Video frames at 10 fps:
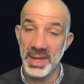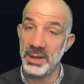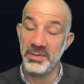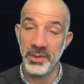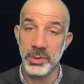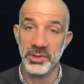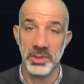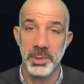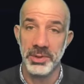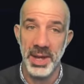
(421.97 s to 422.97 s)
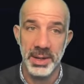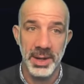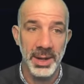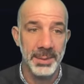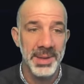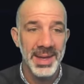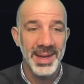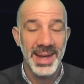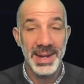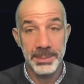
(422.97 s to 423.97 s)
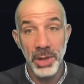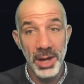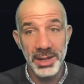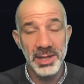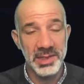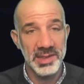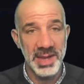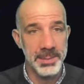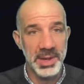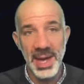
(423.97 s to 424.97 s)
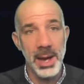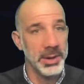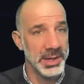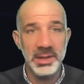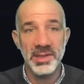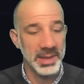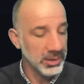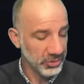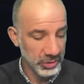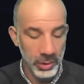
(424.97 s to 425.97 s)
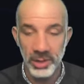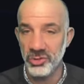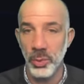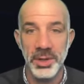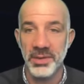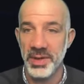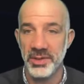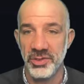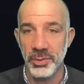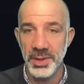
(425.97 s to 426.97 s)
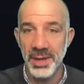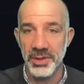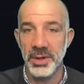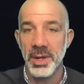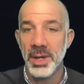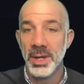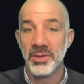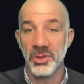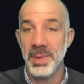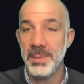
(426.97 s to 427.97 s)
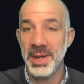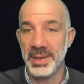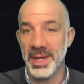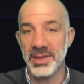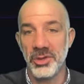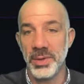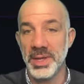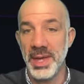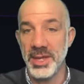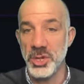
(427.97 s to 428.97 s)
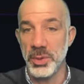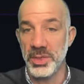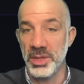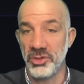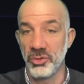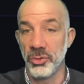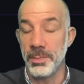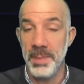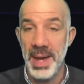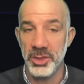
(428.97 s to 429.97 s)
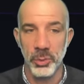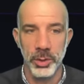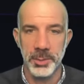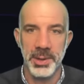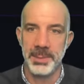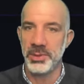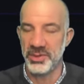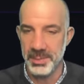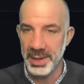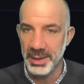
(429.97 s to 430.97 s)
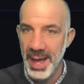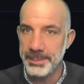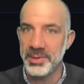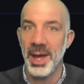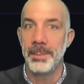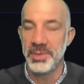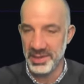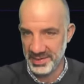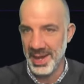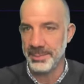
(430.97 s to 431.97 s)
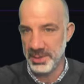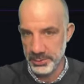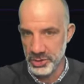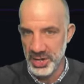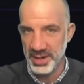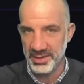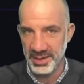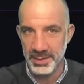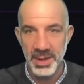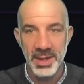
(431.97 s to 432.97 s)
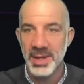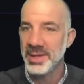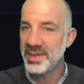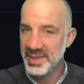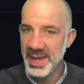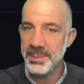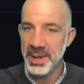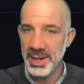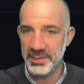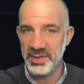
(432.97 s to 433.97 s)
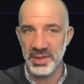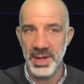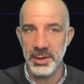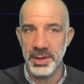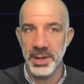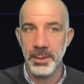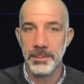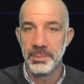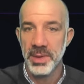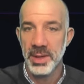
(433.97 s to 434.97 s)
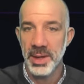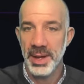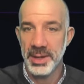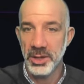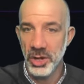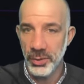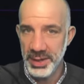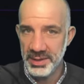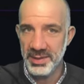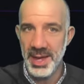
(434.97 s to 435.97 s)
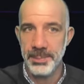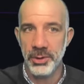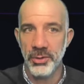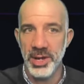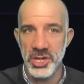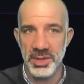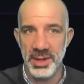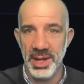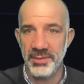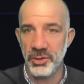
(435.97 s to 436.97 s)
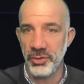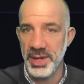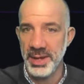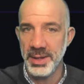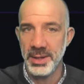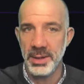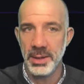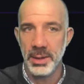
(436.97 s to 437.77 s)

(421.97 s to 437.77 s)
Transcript: getfocusable.com, and I'm logged into the same account, and it syncs across one device to another. So maybe I'd like to engage with this group math work, but I'm using my laptop this time to project it. Same kind of scenario. I can go into that progression that I've created.